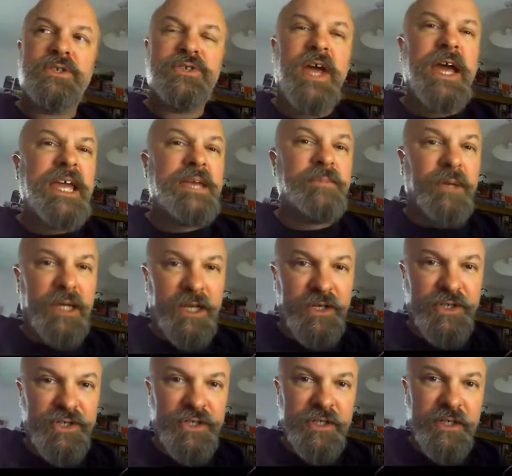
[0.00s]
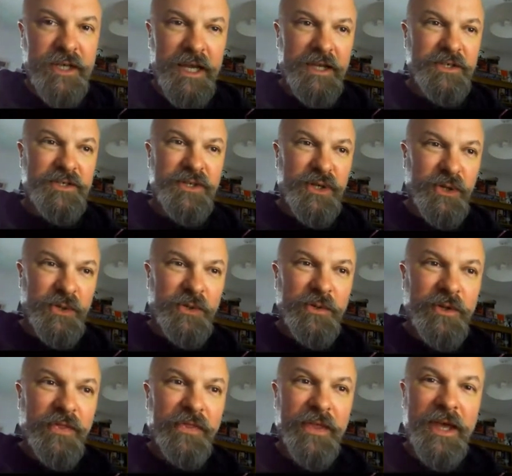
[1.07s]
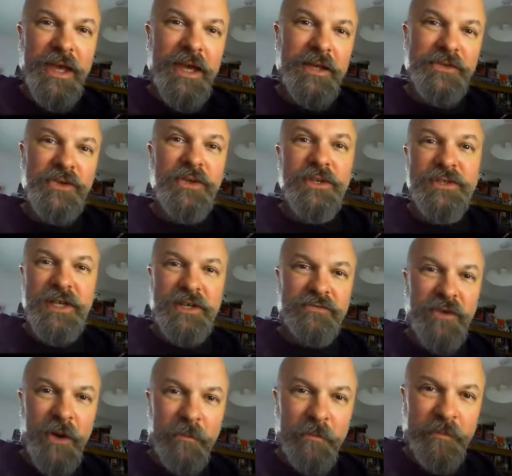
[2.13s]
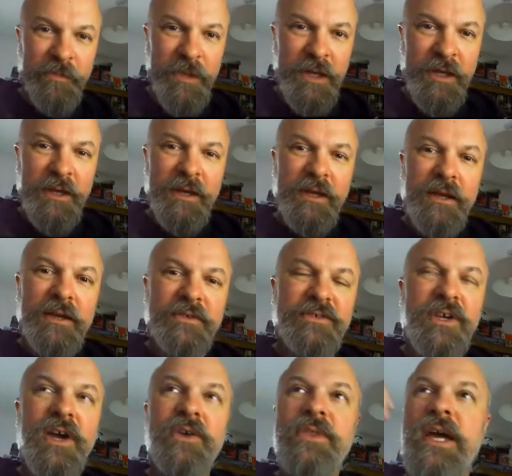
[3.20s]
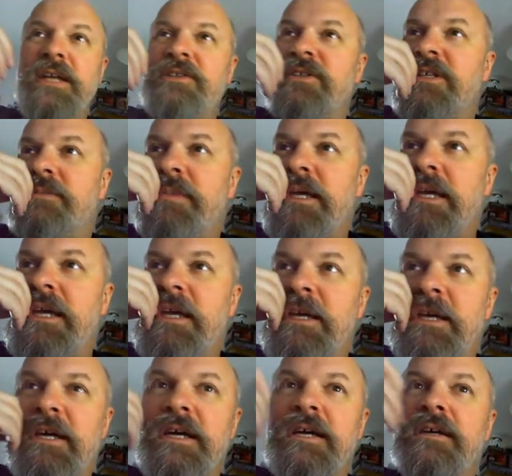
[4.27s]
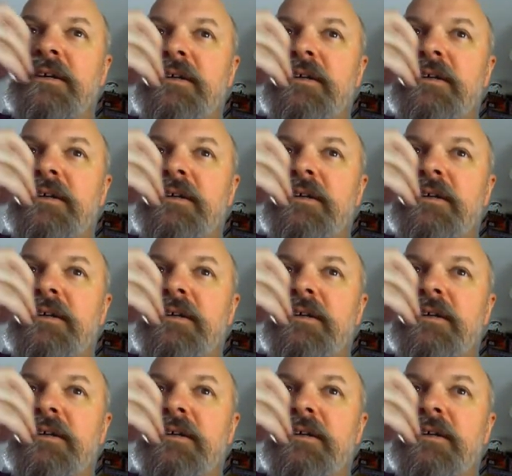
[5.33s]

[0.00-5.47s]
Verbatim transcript: tableage into the 2d6 realm. So that's going to be uh,